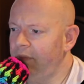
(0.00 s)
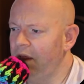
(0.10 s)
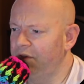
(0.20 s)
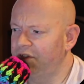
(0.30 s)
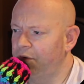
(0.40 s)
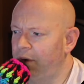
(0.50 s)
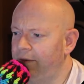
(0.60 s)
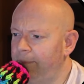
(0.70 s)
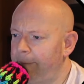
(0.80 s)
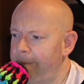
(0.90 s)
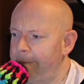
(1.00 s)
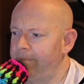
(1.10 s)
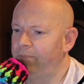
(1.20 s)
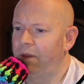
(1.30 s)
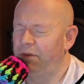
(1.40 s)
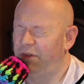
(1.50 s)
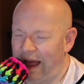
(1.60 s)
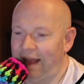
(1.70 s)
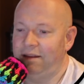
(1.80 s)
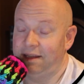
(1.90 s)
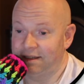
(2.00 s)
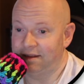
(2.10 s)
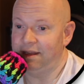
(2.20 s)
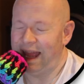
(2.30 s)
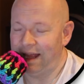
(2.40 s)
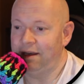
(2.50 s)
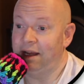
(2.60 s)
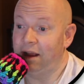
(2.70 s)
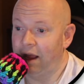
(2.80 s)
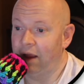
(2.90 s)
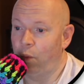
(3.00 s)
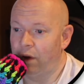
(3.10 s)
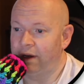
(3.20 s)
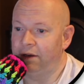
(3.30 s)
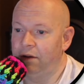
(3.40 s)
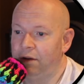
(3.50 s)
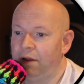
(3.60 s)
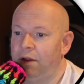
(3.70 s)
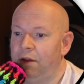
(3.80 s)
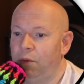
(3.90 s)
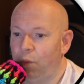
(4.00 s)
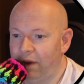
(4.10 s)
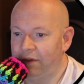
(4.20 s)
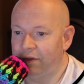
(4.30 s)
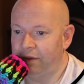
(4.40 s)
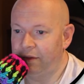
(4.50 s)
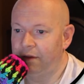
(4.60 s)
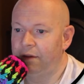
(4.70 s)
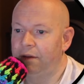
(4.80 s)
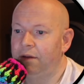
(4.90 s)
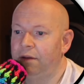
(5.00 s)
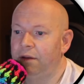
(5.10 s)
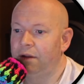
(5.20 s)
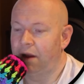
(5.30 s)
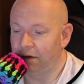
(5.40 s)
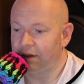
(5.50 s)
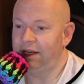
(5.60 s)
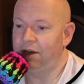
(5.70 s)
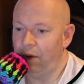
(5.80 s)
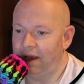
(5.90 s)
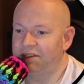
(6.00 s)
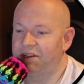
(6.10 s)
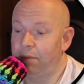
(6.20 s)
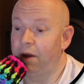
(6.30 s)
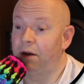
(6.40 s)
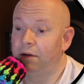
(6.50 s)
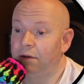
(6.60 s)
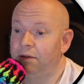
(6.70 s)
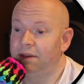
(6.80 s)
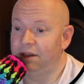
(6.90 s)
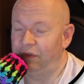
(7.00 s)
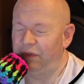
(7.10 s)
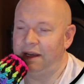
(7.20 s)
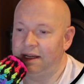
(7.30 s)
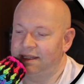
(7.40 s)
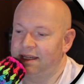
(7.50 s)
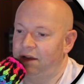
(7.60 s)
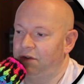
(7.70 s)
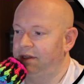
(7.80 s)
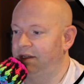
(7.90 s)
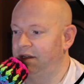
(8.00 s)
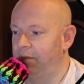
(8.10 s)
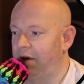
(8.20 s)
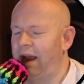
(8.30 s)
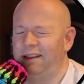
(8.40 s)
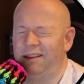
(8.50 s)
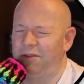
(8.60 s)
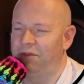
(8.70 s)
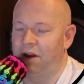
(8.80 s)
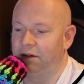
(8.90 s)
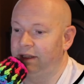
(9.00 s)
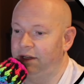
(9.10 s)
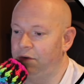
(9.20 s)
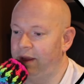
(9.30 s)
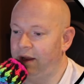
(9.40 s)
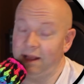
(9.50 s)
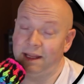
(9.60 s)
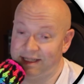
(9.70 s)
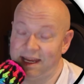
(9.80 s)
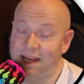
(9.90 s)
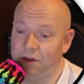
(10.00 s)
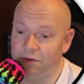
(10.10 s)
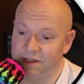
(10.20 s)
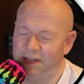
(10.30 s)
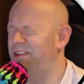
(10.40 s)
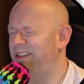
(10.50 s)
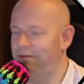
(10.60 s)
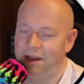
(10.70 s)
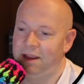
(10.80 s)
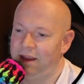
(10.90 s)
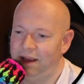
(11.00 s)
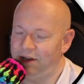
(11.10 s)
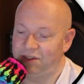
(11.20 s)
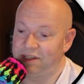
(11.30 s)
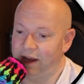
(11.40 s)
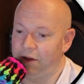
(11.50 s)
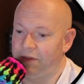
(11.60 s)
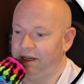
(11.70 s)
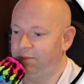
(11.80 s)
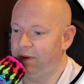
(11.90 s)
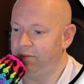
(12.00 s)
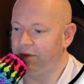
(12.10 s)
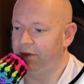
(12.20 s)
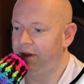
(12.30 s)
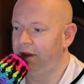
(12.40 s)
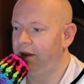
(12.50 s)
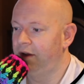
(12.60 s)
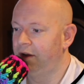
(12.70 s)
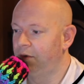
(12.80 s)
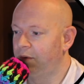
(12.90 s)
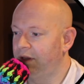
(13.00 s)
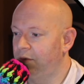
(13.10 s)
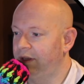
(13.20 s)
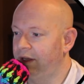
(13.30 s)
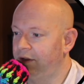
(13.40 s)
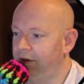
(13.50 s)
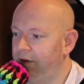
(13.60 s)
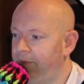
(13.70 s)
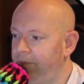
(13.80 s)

It was great. That is the ending I wanted with Carlito Escobar defeating Santos Escobar. I love Carlito, man. I like Santos. I just like all these people. Really, really good.